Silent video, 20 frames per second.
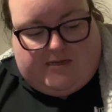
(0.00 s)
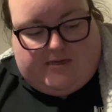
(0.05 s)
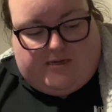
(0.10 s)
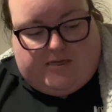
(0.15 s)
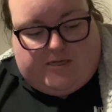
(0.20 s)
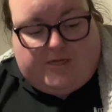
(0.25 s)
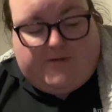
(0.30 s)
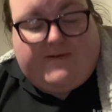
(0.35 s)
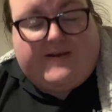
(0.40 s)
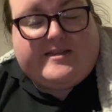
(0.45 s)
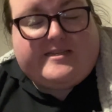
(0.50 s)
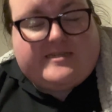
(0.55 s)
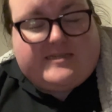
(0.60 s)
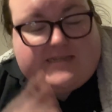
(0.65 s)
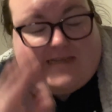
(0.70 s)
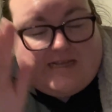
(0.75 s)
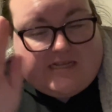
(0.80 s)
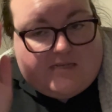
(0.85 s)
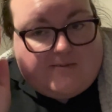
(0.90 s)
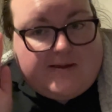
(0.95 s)
So if I
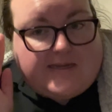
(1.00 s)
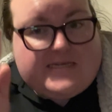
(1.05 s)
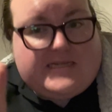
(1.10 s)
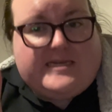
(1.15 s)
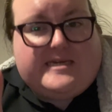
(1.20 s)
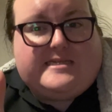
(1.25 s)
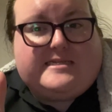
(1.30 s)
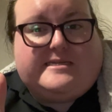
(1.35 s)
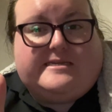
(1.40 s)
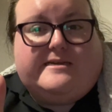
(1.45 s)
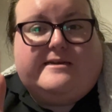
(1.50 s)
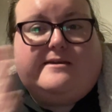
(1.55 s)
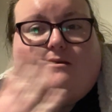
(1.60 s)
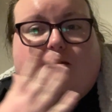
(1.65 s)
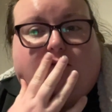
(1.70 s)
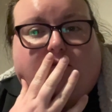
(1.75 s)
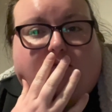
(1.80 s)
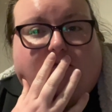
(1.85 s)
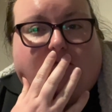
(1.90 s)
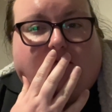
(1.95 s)
stick to my 60,
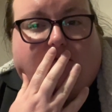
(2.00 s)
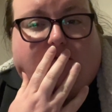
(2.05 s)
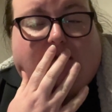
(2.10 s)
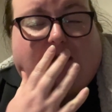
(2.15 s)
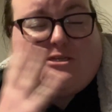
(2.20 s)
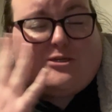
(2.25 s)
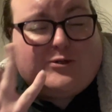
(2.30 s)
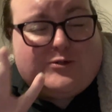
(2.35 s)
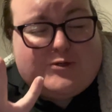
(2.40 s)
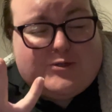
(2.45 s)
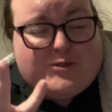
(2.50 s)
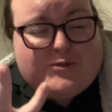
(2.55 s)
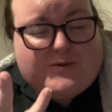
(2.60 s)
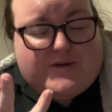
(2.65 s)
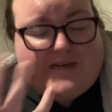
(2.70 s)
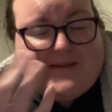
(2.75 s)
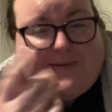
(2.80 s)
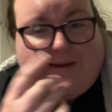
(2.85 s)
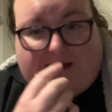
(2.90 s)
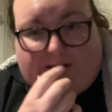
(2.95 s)
that's
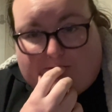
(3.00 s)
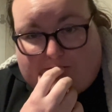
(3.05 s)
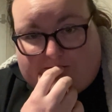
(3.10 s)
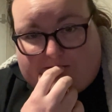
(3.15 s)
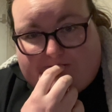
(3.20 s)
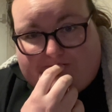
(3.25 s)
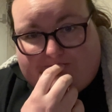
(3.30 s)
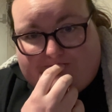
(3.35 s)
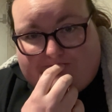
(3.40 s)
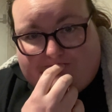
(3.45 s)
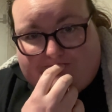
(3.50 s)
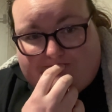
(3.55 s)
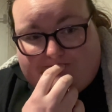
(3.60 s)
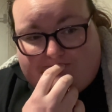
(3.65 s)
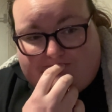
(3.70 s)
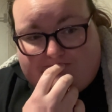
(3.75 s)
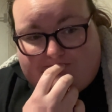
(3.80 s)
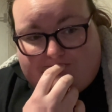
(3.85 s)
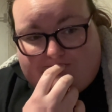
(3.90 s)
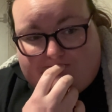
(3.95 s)
£120,
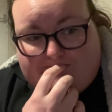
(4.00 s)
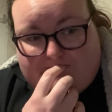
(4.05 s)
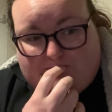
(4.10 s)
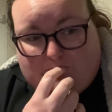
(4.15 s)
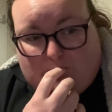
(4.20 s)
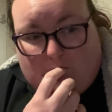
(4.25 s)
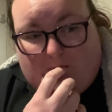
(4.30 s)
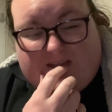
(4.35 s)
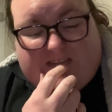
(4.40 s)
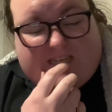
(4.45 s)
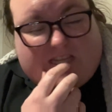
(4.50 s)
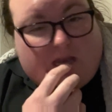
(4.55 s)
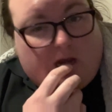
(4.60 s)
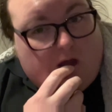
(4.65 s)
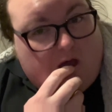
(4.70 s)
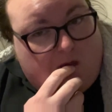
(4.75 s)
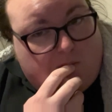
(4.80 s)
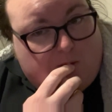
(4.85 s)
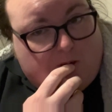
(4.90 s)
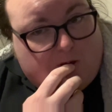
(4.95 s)
which is a
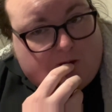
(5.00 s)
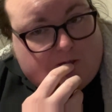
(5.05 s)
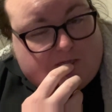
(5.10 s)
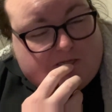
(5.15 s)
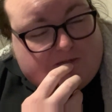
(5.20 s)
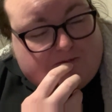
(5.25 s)
lot of books.